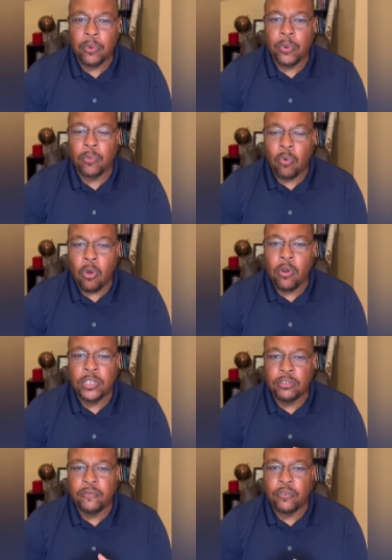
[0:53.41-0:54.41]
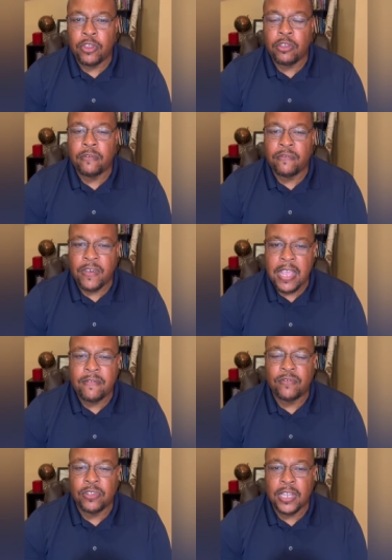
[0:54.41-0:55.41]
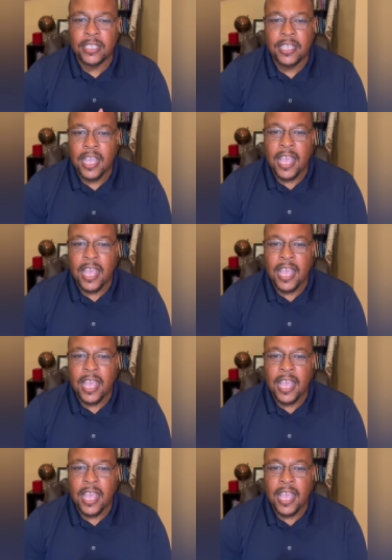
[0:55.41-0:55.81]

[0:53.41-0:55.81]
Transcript: reward you for your faithfulness.